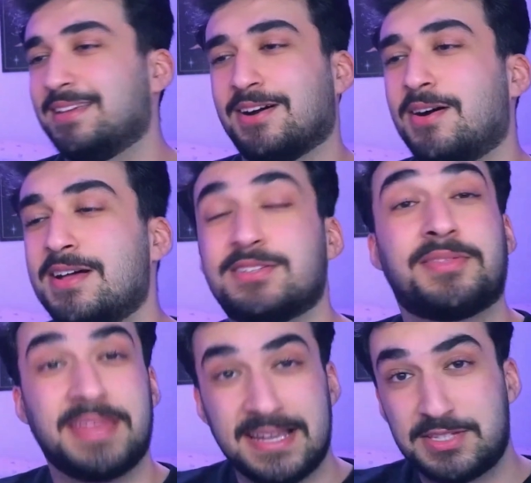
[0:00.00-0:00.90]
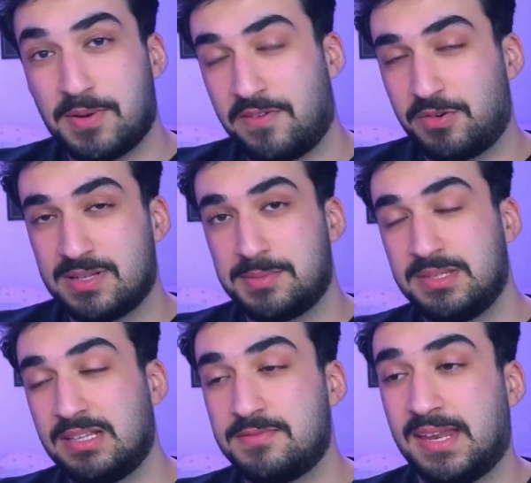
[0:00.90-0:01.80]
you know. So thanks for requesting
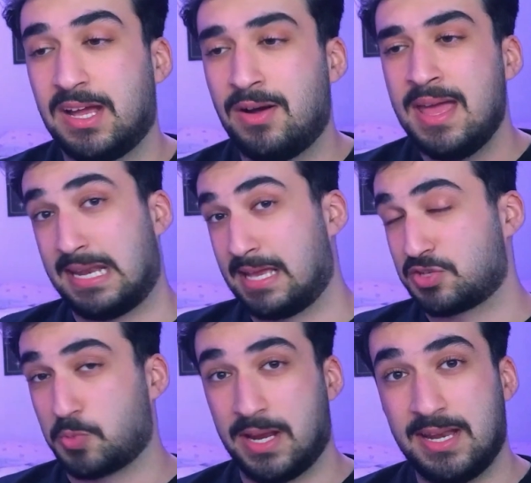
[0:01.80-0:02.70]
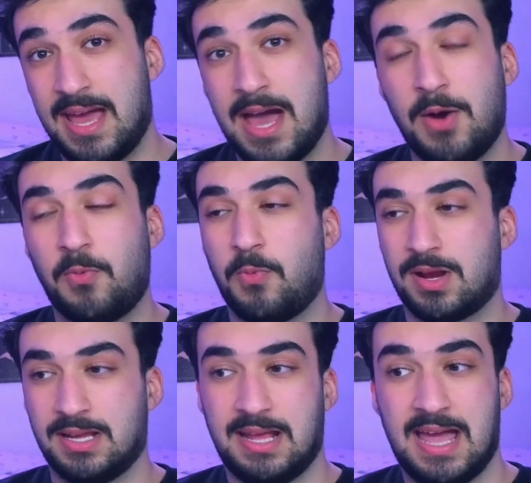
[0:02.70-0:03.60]
me this video, and I guess right now
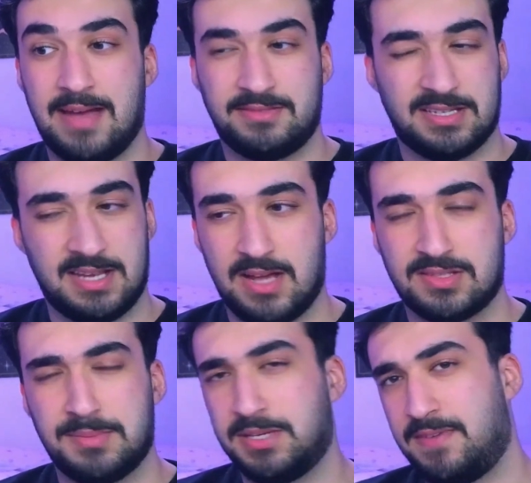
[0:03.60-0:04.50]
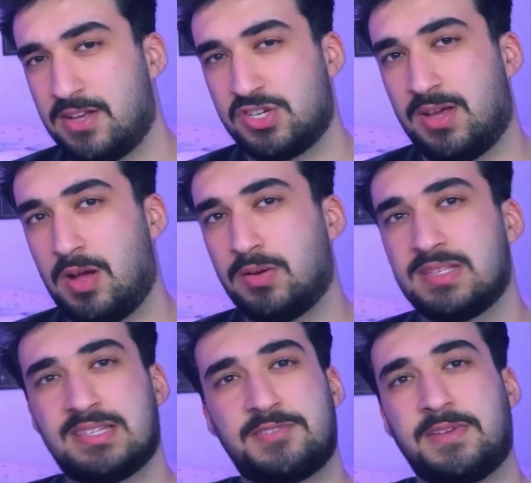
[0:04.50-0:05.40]
we're gonna have to announce a big fan shout out,
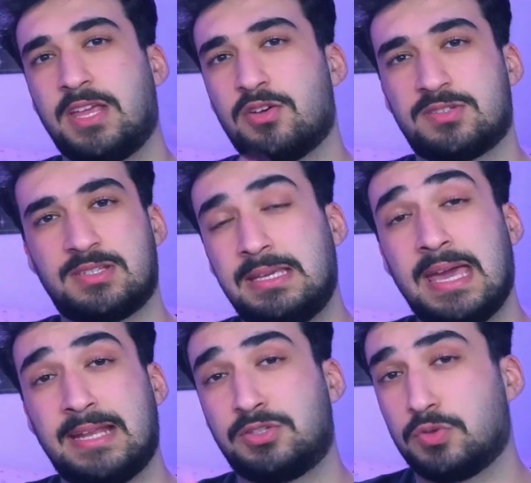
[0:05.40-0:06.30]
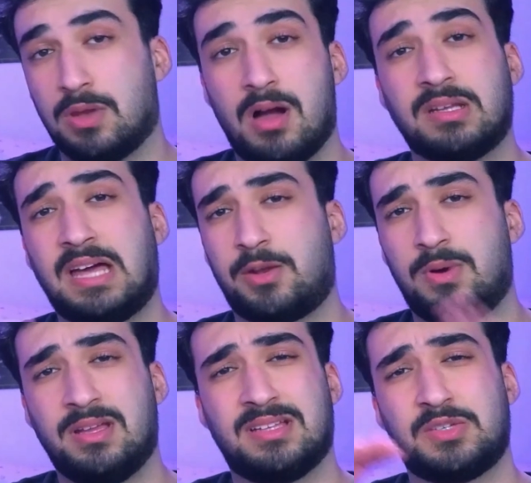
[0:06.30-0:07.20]
because this video is getting too long and I don't
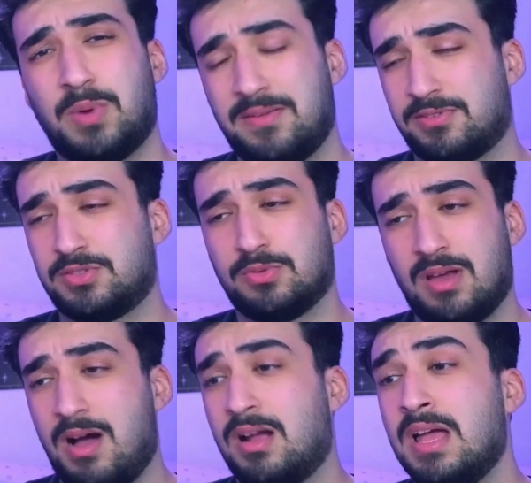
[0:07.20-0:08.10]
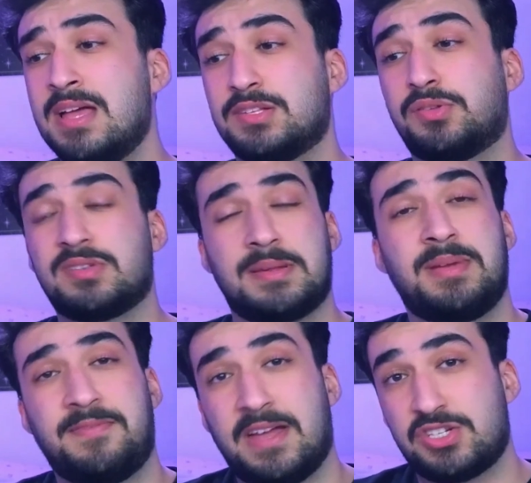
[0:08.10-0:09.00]
want y'all to wait for too long. So there's a
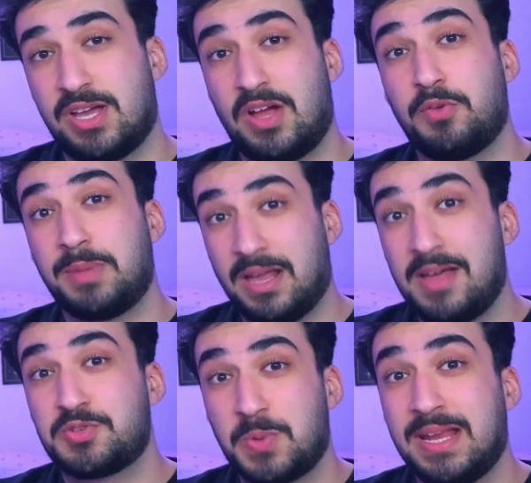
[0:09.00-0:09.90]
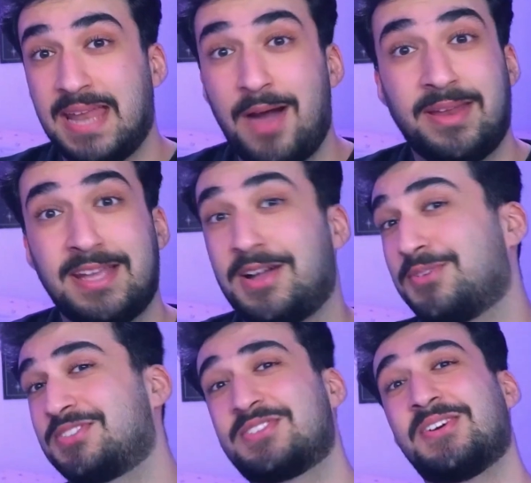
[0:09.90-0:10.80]
big fan shout out, it'll be announced right now, and it
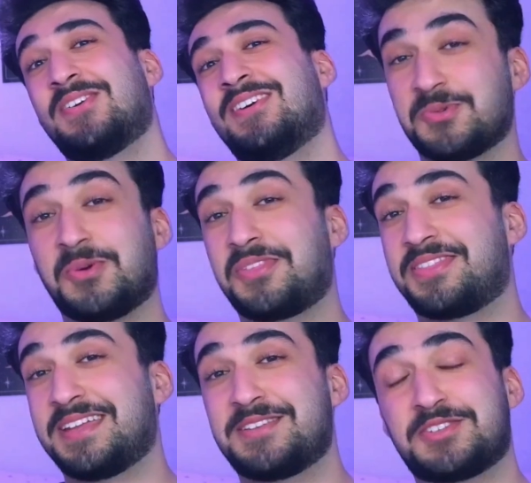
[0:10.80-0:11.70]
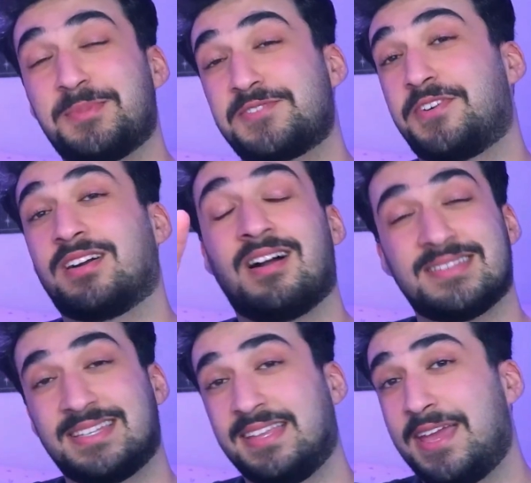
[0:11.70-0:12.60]
goes to Ruth. Thank you so much for
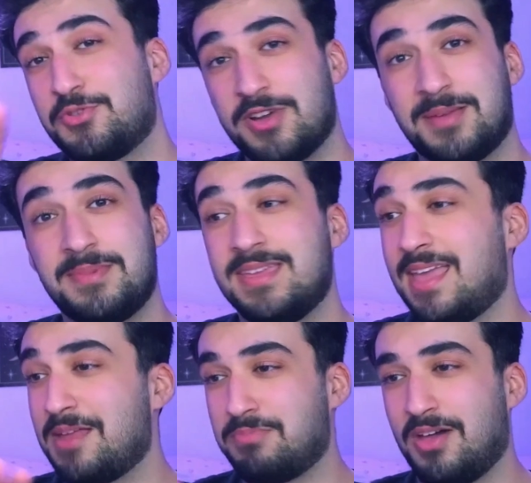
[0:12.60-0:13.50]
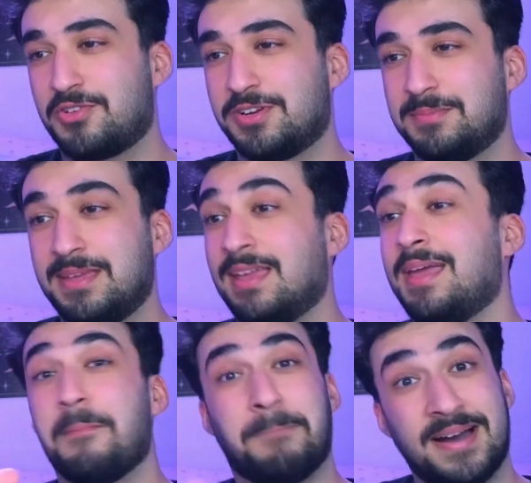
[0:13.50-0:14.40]
constantly annoying me and bothering me,
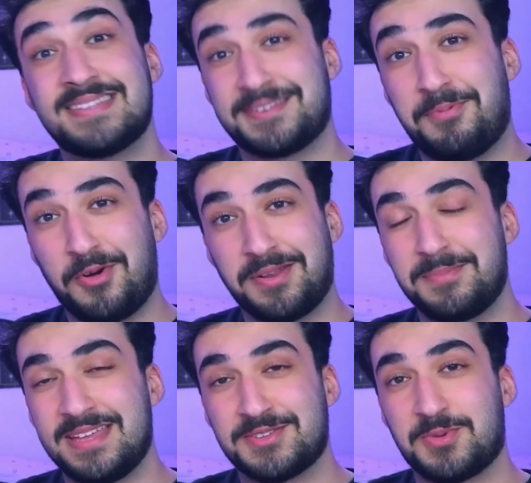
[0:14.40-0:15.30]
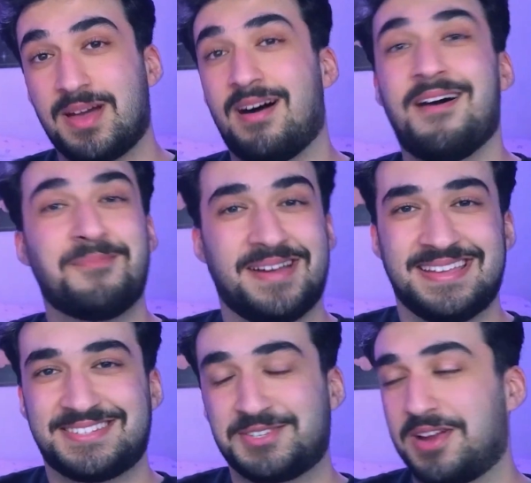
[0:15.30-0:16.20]
but supporting me as well on my
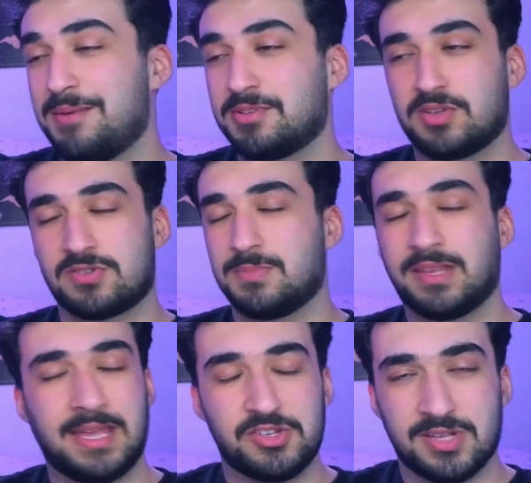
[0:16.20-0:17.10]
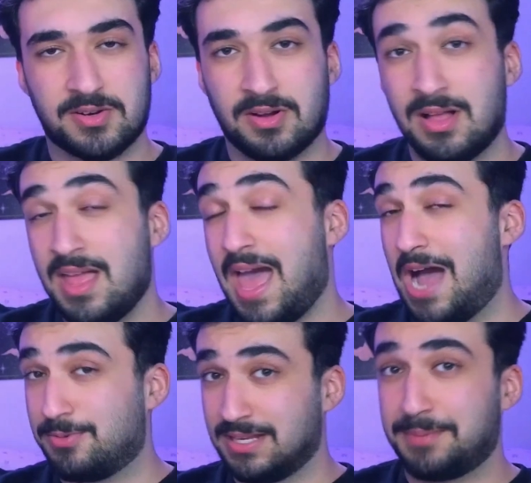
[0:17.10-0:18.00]
Instagram and social media in general.
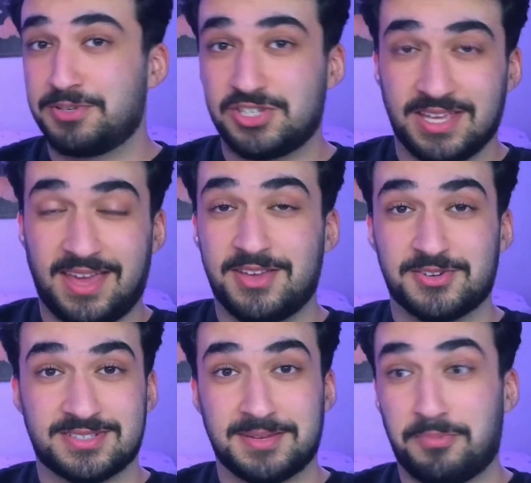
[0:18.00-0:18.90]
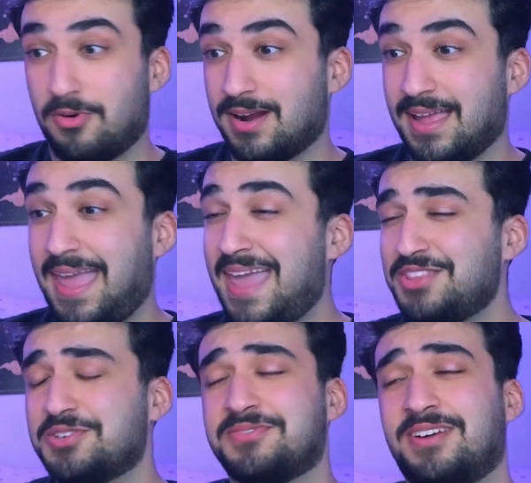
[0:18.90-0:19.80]
I really appreciate your support
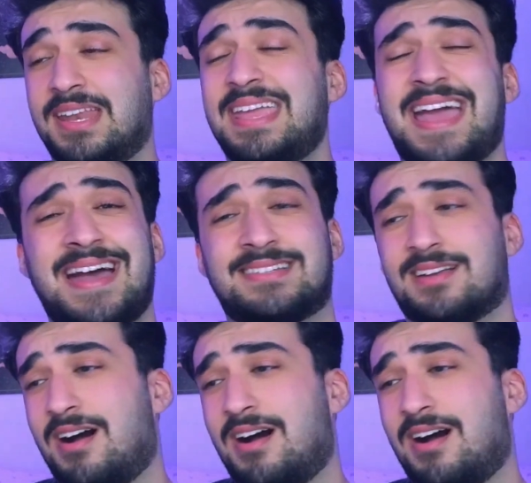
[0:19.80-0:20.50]
and your funny ass